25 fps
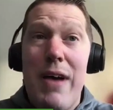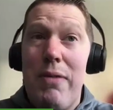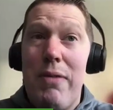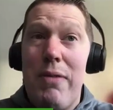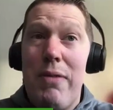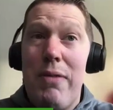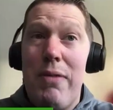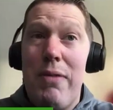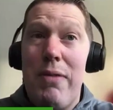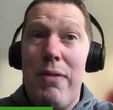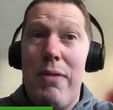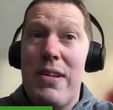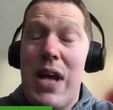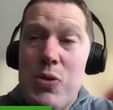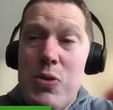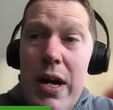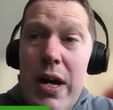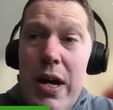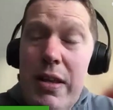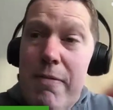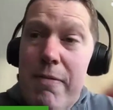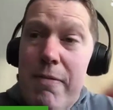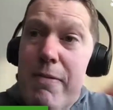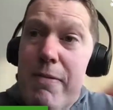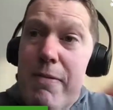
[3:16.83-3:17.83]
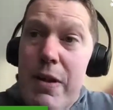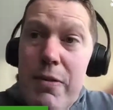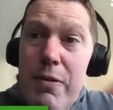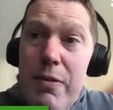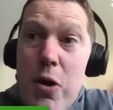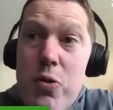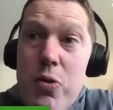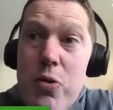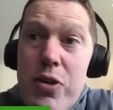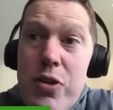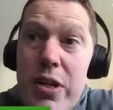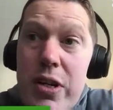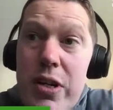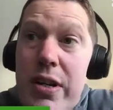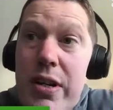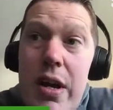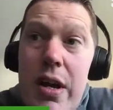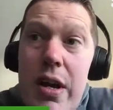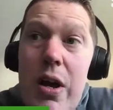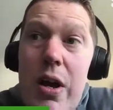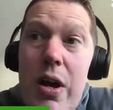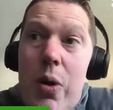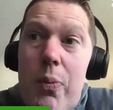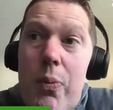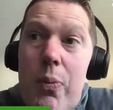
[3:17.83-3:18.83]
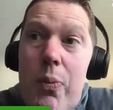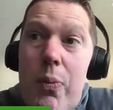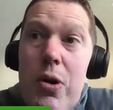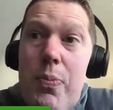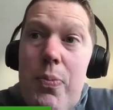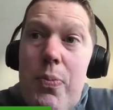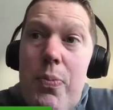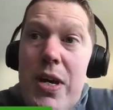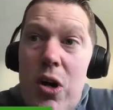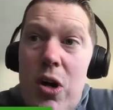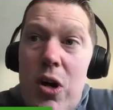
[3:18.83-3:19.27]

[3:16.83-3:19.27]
A lot of outlets have as well that Phil Foden